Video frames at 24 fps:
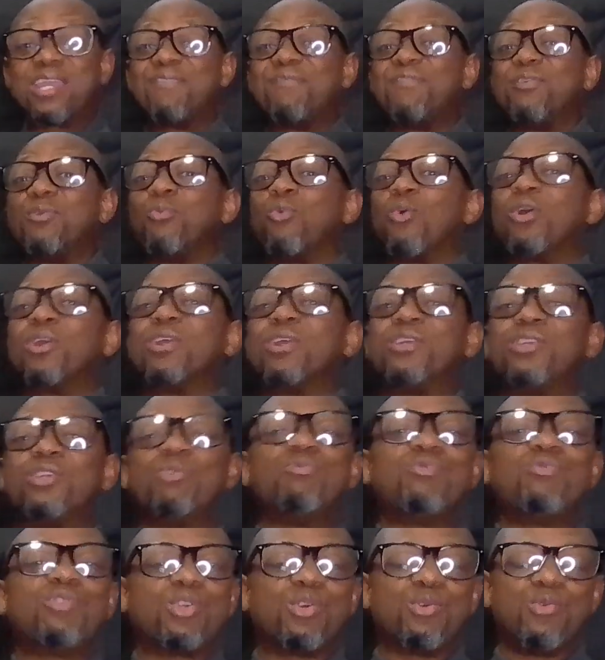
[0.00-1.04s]
If you want to
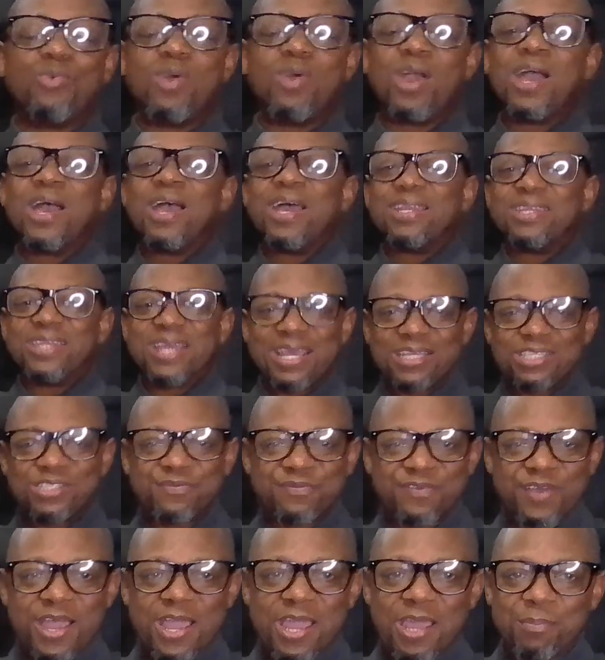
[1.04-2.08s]
do two, that's
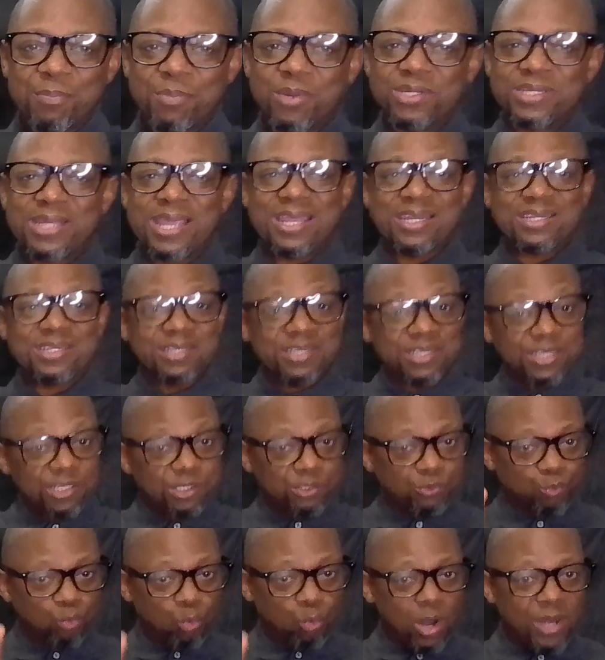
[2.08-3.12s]
fine, but at
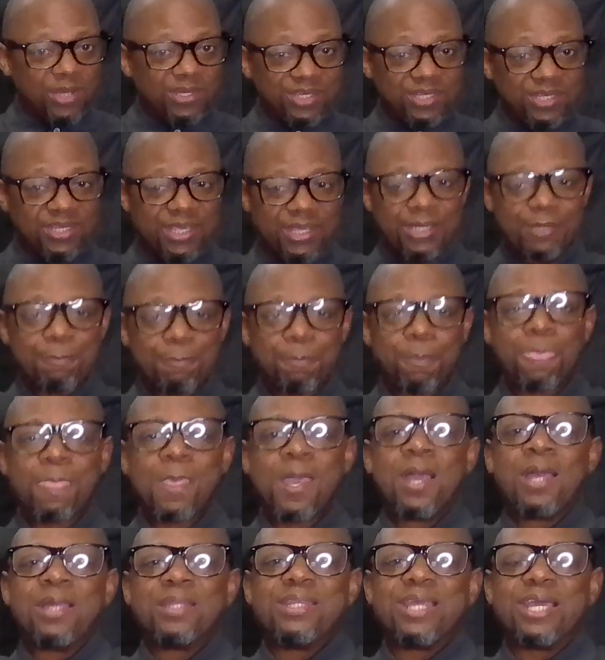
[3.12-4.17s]
least one thing
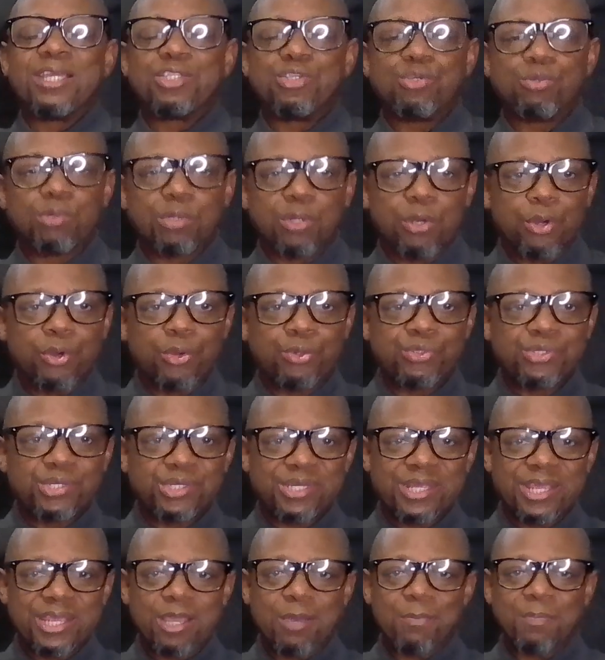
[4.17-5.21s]
that you learned
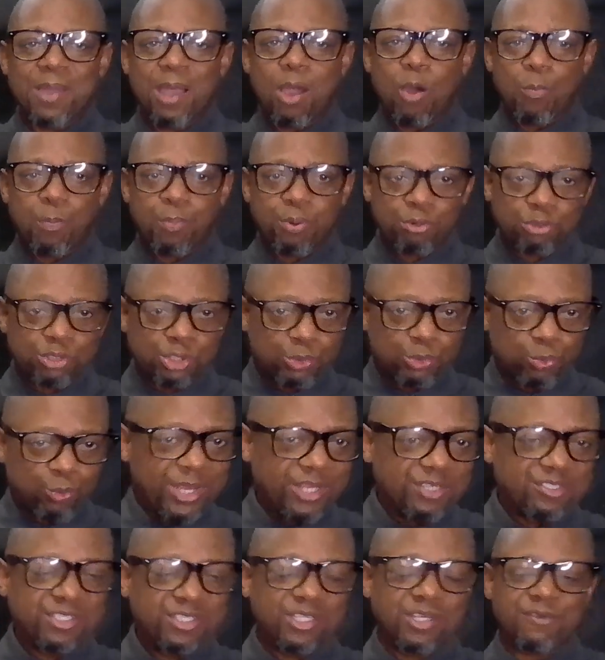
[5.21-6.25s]
today about
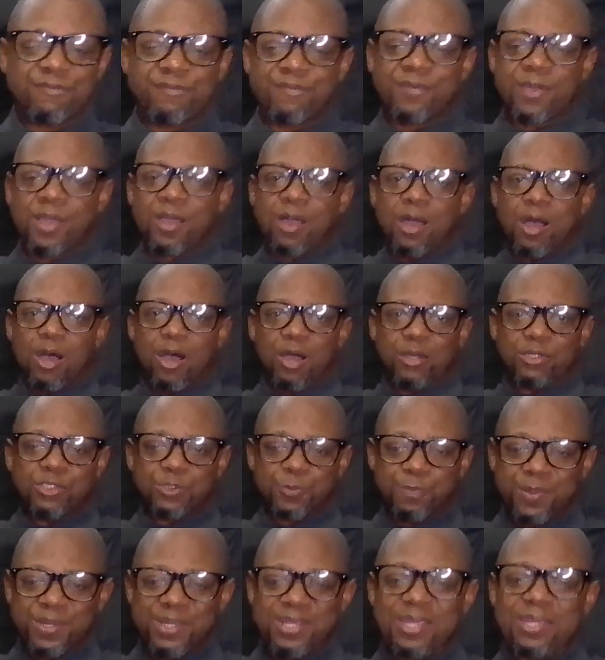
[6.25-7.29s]
persuasive
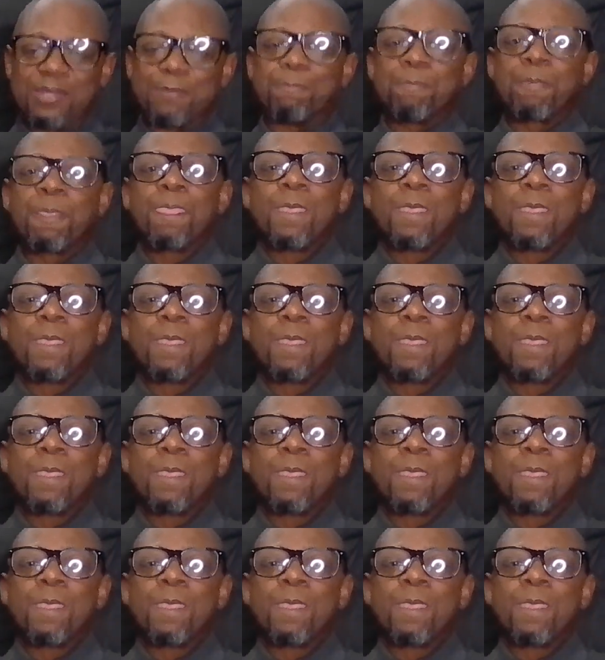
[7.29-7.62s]
speaking.